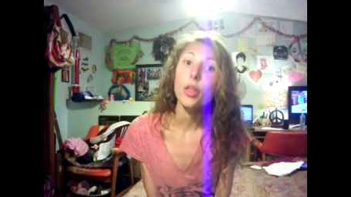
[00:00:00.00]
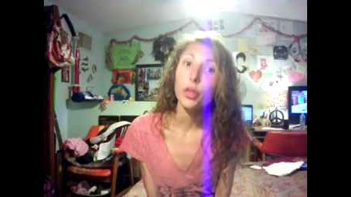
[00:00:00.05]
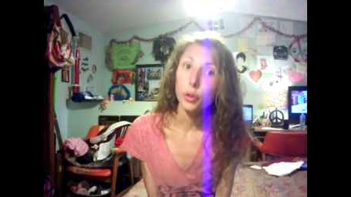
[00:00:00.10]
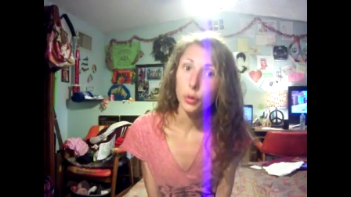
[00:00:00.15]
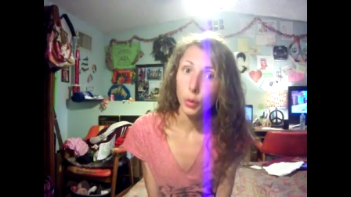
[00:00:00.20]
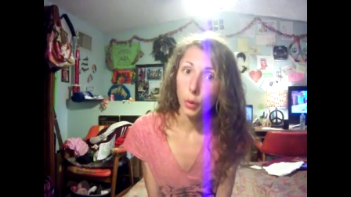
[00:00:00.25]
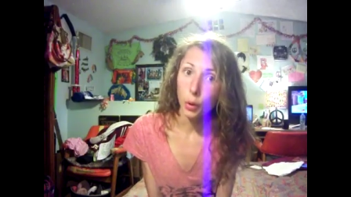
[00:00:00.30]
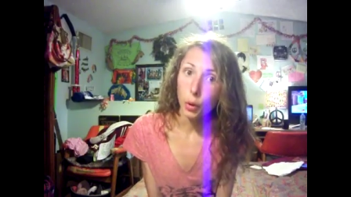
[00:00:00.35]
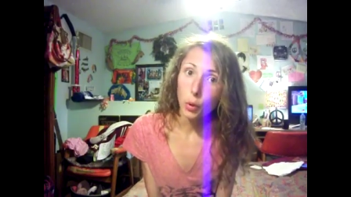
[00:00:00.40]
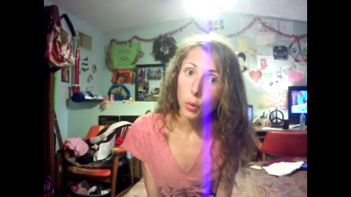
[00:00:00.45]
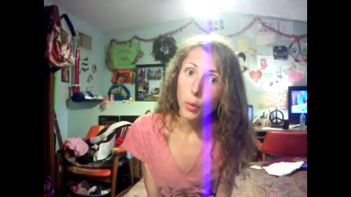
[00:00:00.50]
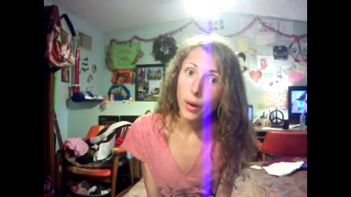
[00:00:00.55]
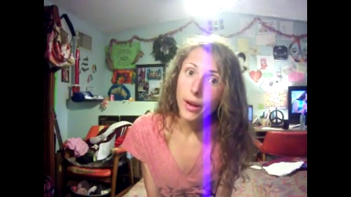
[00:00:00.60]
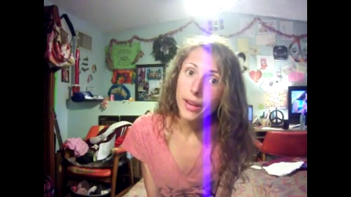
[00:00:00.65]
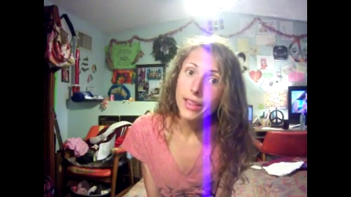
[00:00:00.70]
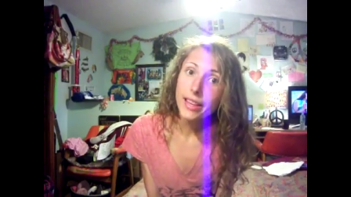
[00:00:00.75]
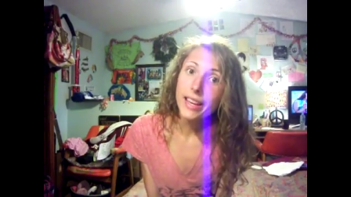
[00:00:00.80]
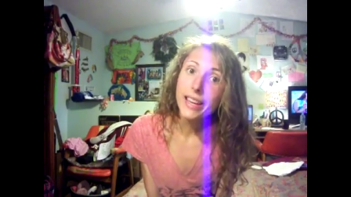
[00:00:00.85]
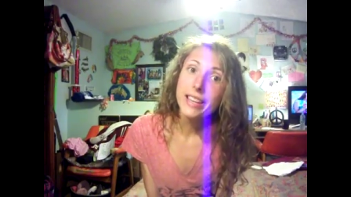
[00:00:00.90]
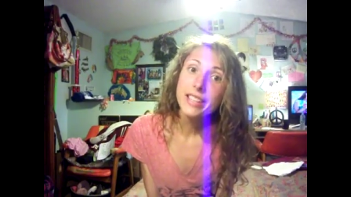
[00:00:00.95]
Throw
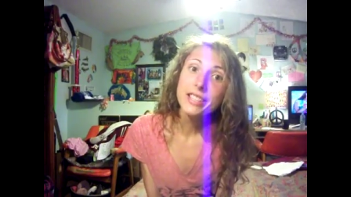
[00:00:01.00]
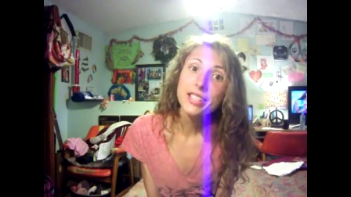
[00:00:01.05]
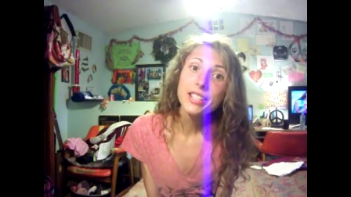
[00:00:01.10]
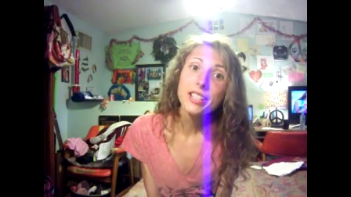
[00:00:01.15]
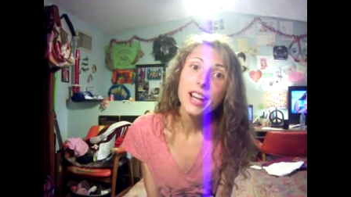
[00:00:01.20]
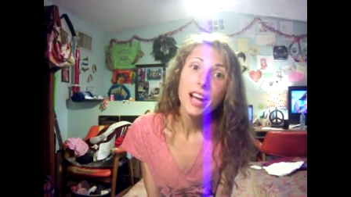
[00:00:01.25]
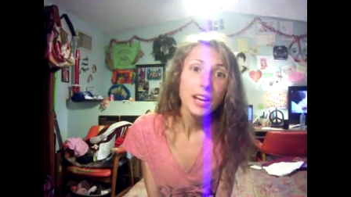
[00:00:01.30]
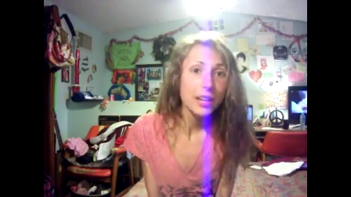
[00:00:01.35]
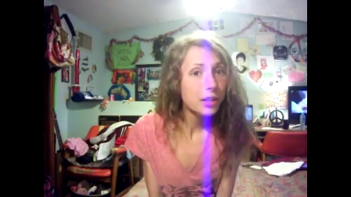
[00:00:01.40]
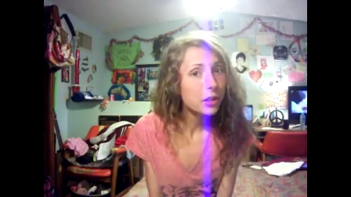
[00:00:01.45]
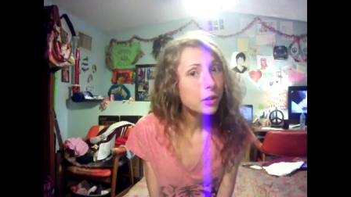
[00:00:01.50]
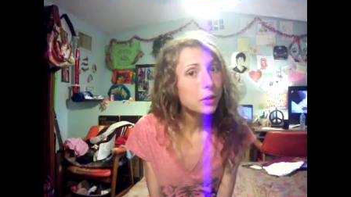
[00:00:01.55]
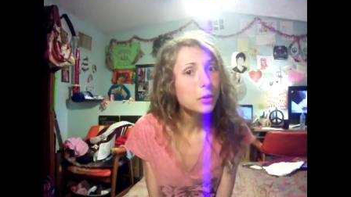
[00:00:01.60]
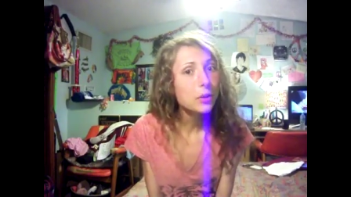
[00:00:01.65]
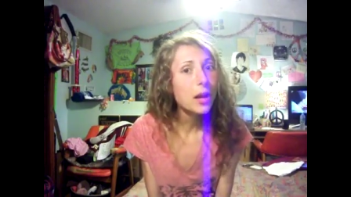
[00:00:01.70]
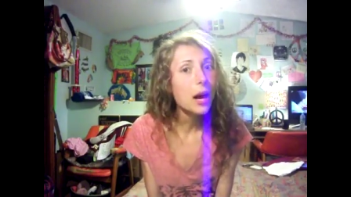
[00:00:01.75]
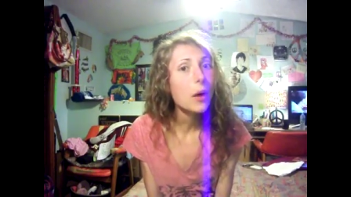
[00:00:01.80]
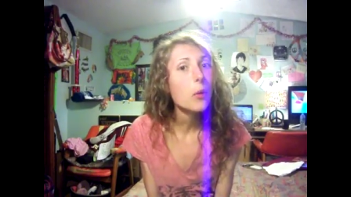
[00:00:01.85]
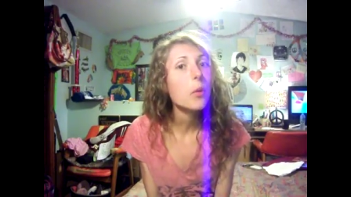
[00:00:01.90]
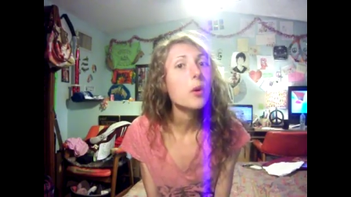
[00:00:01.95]
away the internet you
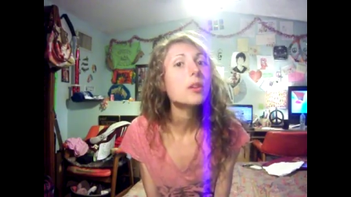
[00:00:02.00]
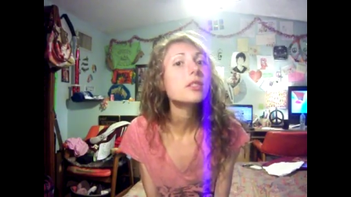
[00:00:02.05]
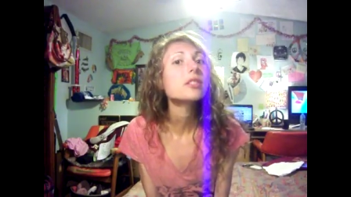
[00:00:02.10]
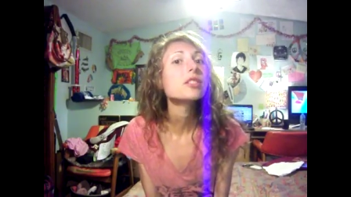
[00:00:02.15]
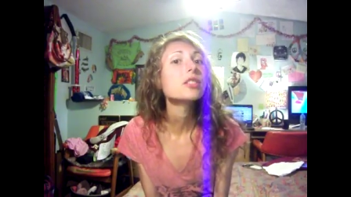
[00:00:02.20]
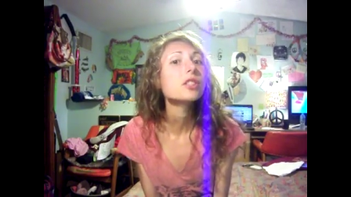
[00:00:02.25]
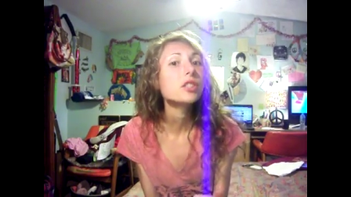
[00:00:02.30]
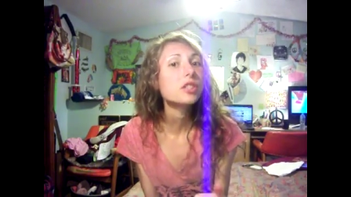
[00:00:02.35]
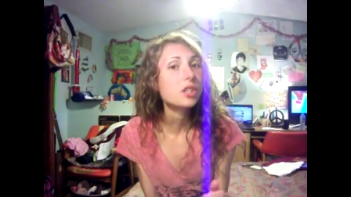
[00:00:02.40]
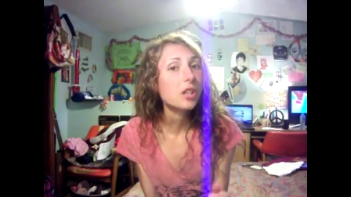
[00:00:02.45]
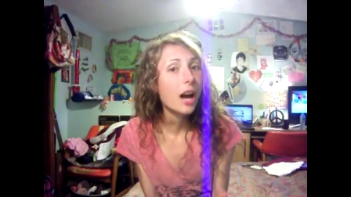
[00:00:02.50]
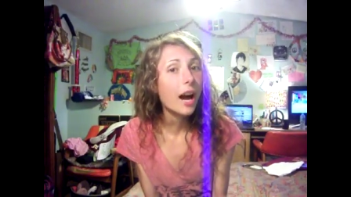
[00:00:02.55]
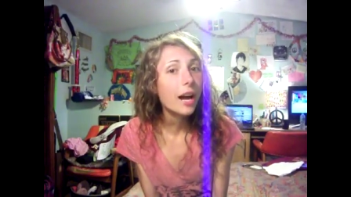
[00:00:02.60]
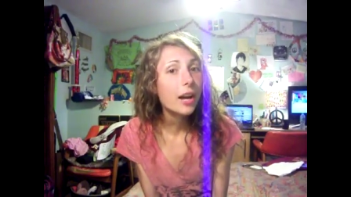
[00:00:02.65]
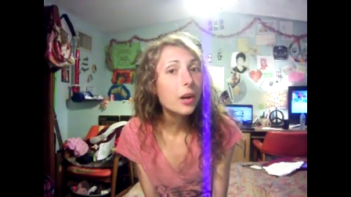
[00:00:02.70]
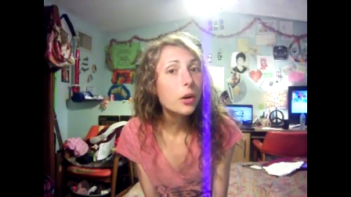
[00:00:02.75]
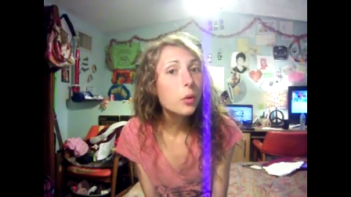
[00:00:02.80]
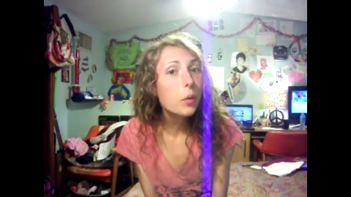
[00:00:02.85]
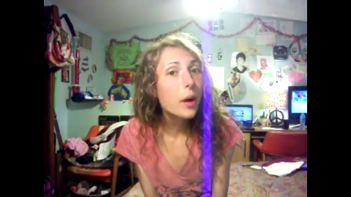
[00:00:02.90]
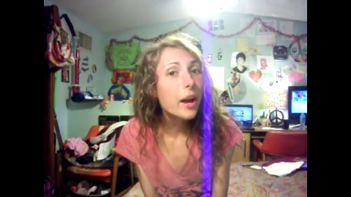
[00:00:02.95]
that wants to
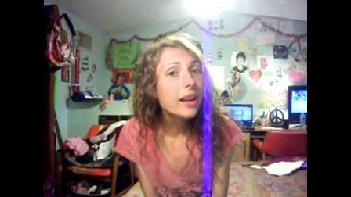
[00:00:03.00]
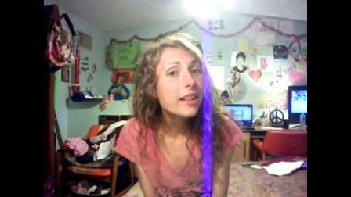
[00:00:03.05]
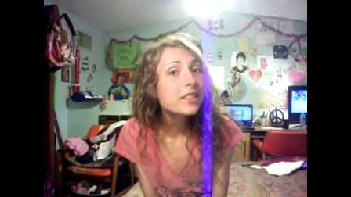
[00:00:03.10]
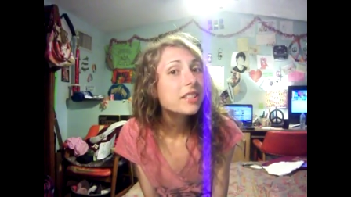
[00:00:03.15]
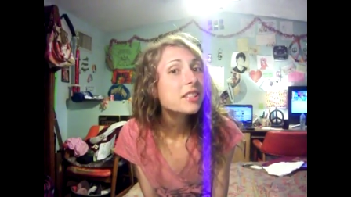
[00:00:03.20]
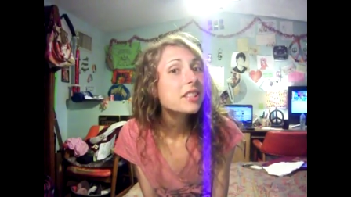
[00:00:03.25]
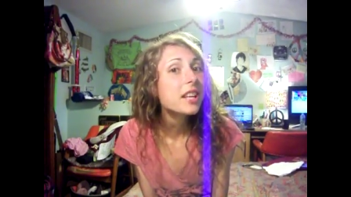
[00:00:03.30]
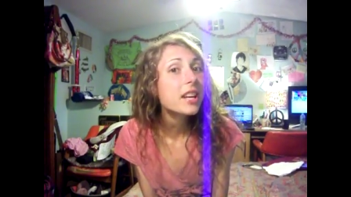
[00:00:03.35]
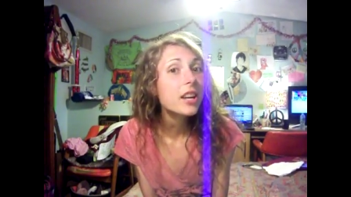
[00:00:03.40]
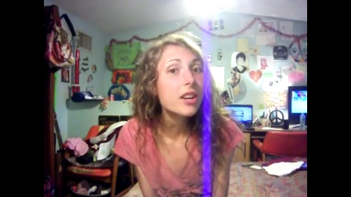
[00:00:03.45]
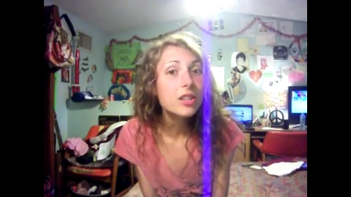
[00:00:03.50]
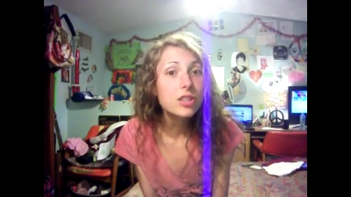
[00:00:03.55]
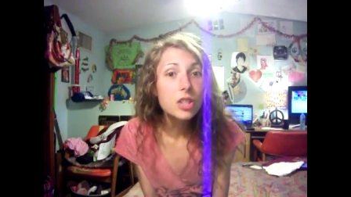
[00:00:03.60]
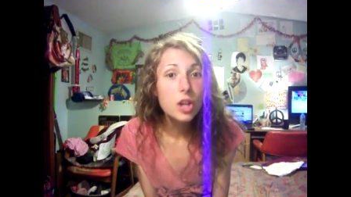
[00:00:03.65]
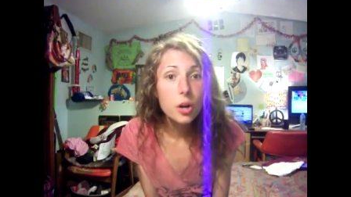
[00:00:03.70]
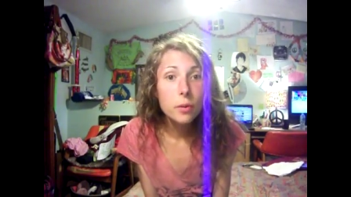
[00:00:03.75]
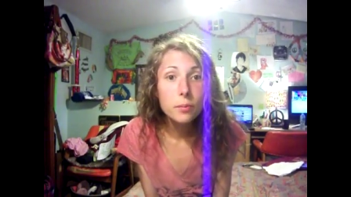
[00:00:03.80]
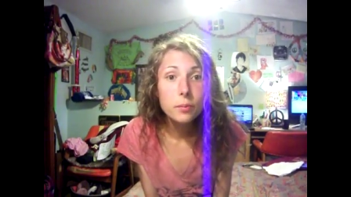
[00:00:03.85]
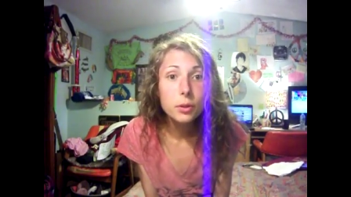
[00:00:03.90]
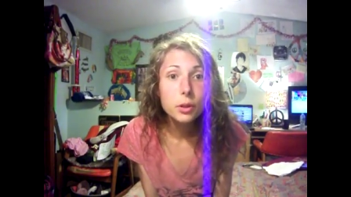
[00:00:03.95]
shy away and stay on
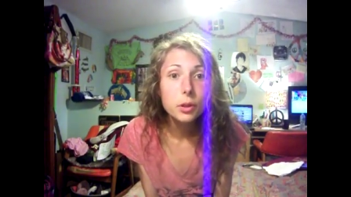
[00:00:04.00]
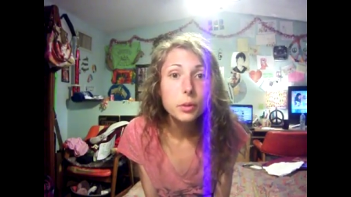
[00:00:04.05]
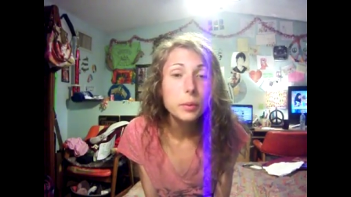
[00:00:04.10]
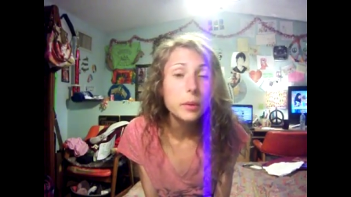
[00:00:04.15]
Tumblr